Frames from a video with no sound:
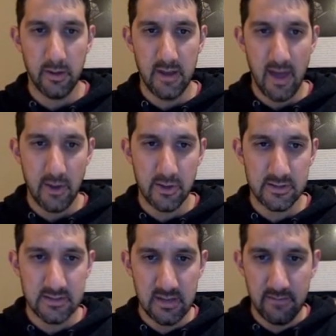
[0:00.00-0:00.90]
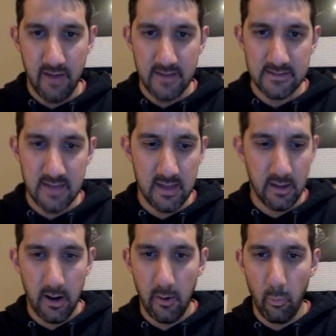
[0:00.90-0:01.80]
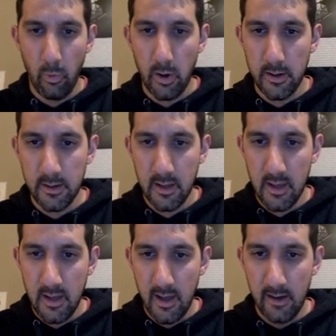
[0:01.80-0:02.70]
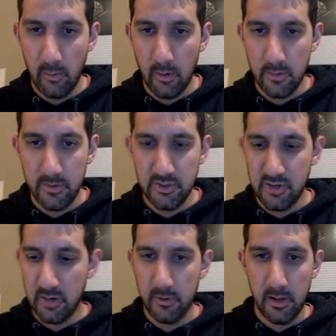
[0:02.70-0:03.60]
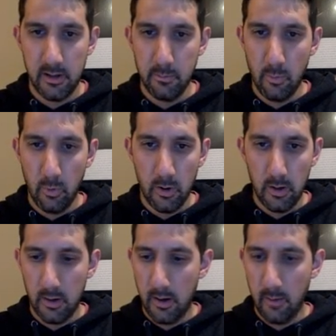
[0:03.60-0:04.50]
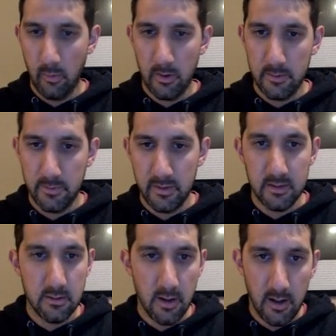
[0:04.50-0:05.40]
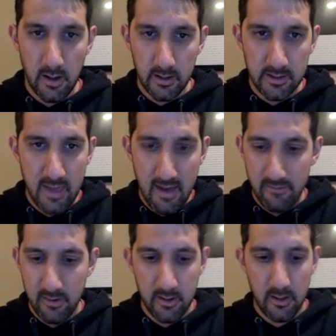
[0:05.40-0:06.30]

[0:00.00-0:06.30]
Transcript: Now you can see if I say, all right, one, I don't want to be Jeremy anymore. I want to be uh, Kevin.